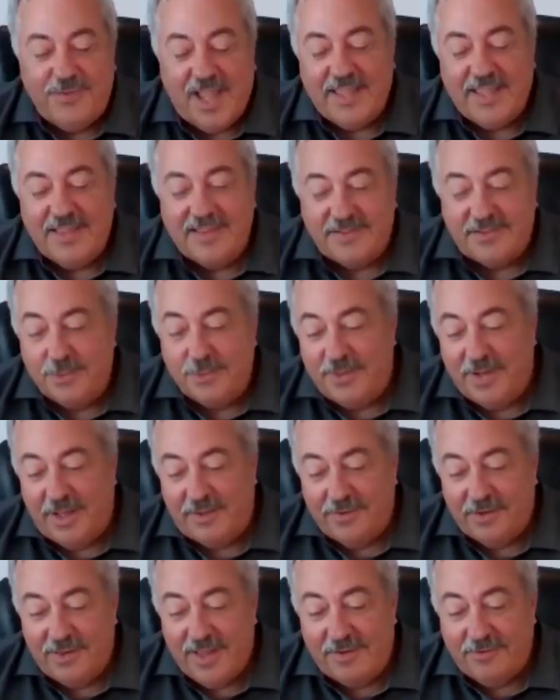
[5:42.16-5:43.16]
taken this to
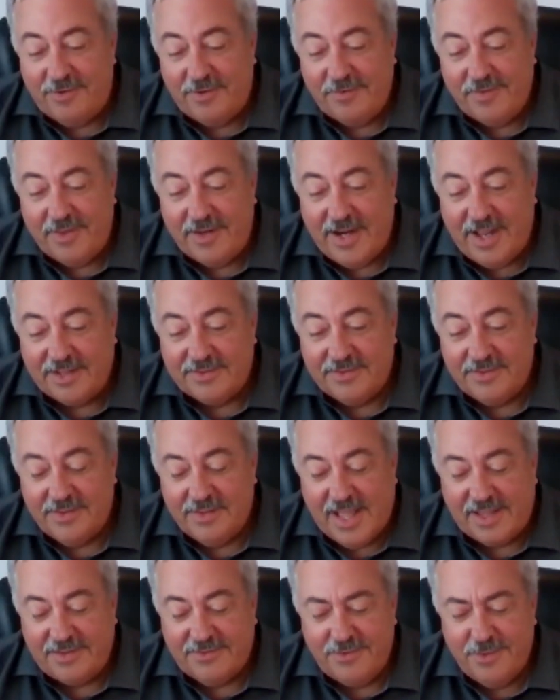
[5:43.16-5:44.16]
another level over the
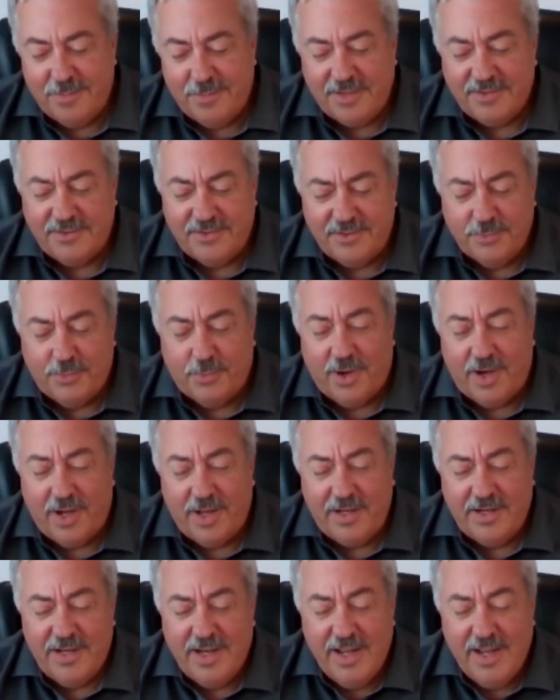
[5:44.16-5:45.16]
last few months is
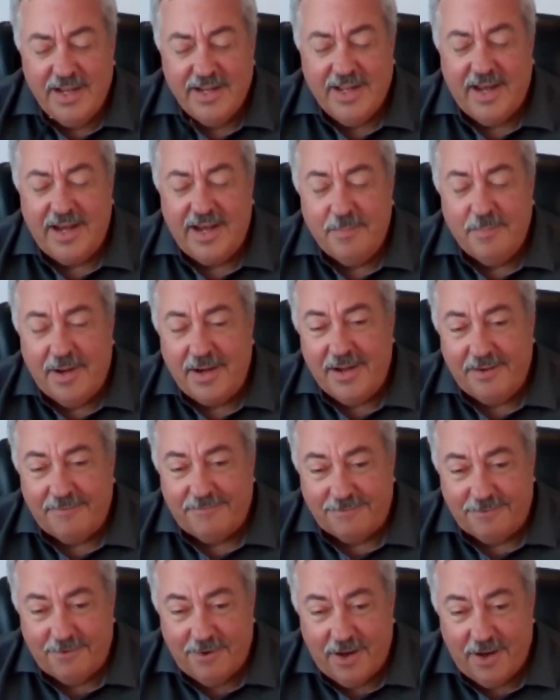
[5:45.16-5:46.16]
one, yeah, getting money up
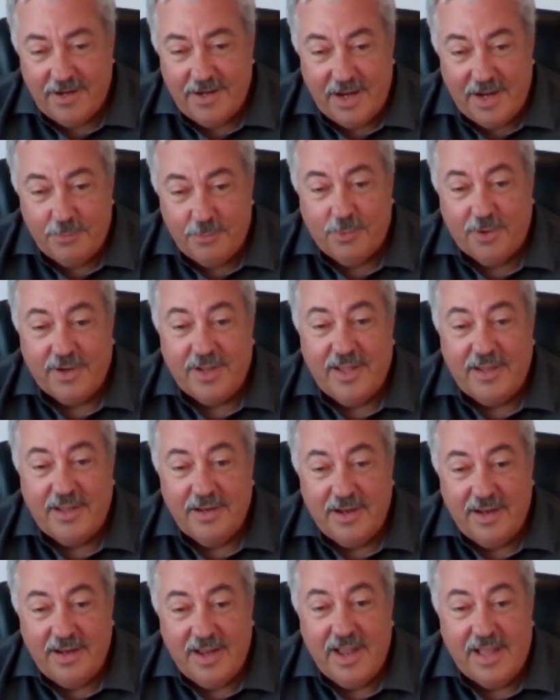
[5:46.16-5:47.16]
front and
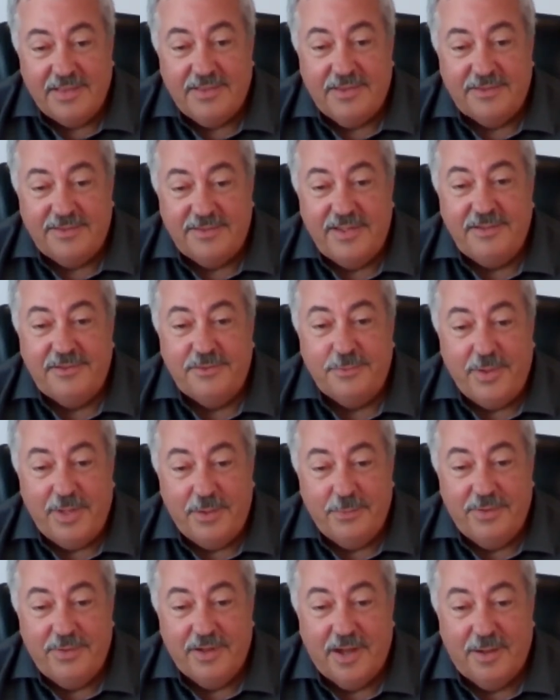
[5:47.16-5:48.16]
working at the
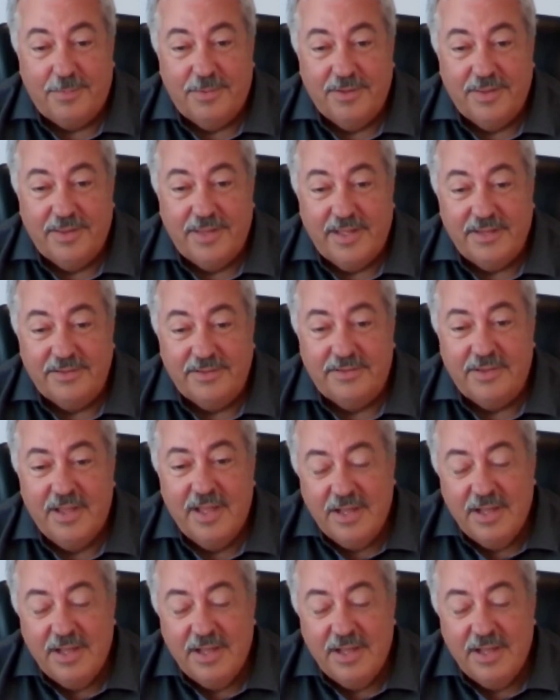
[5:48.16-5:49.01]
C-suite with a couple things.